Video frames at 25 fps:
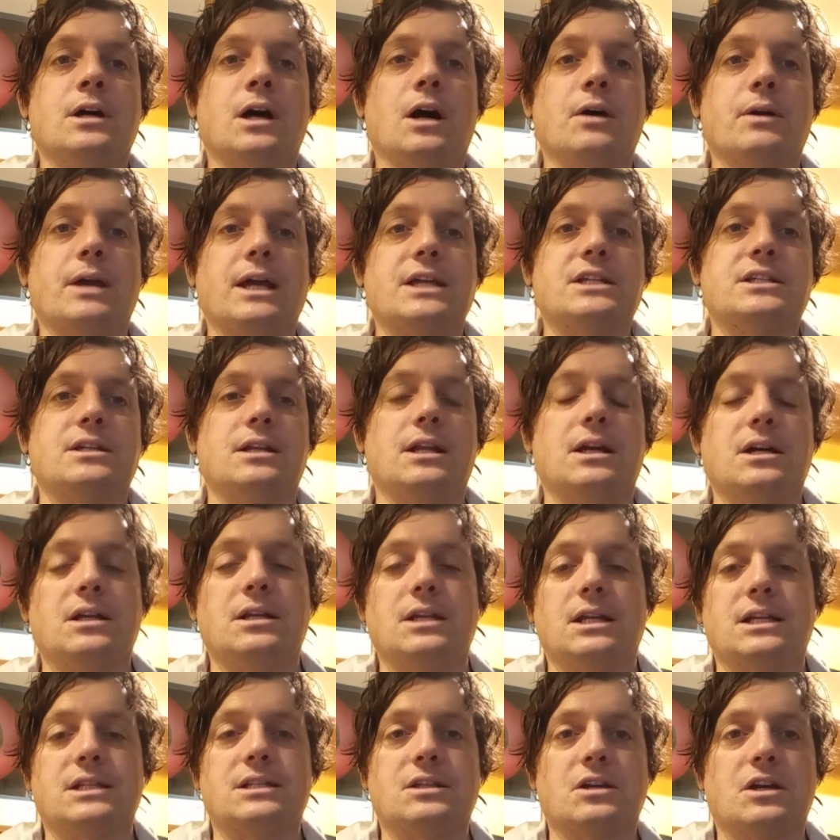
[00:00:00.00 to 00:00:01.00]
Okay, so
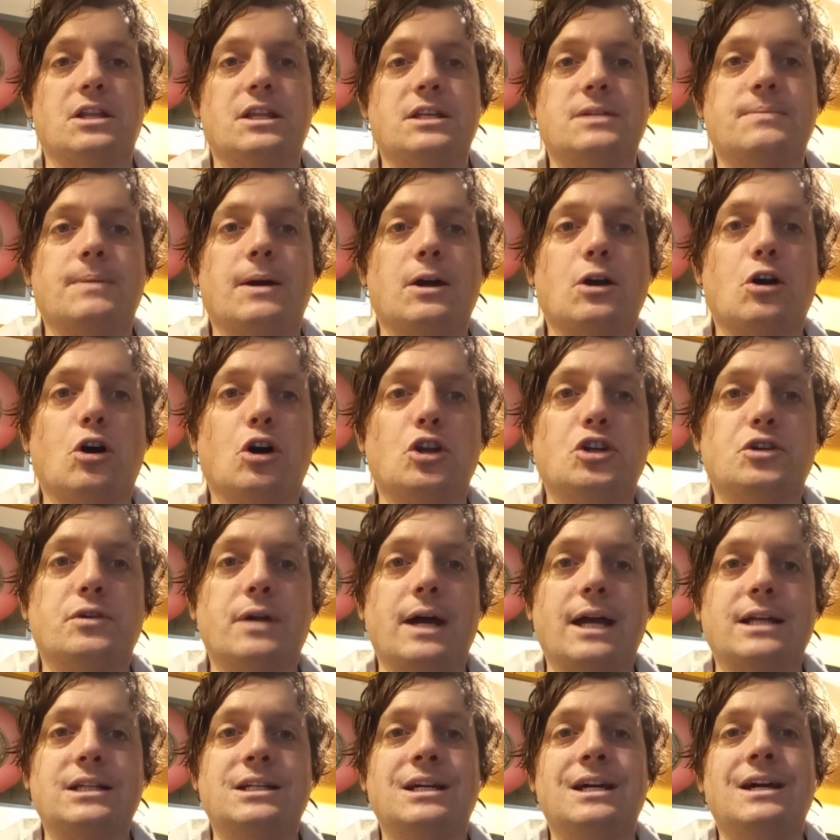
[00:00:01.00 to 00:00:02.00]
let's look at this about
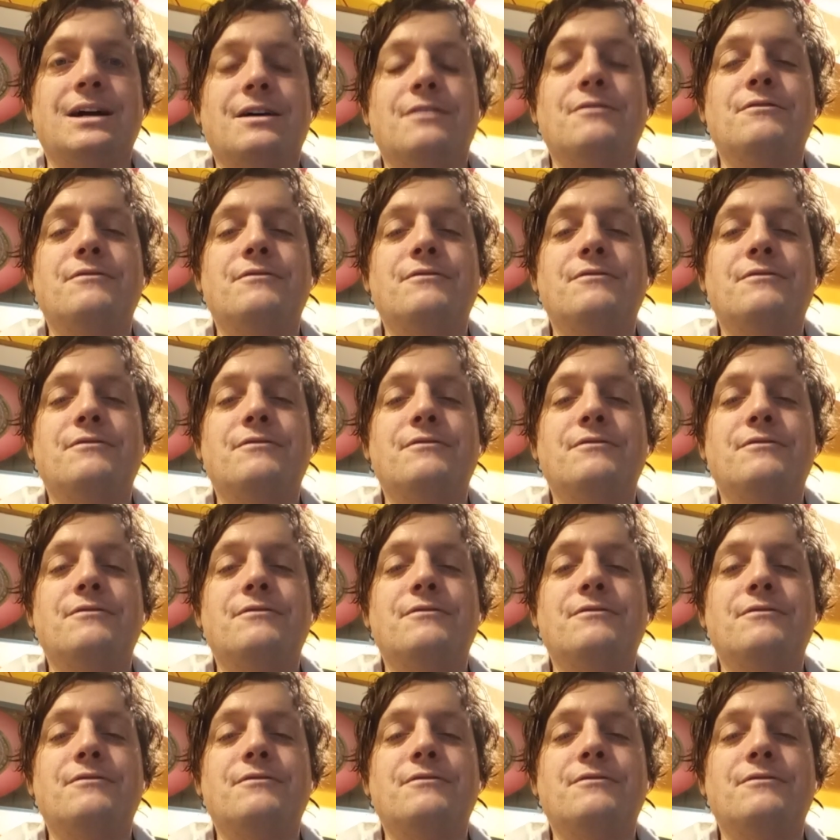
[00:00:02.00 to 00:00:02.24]
contract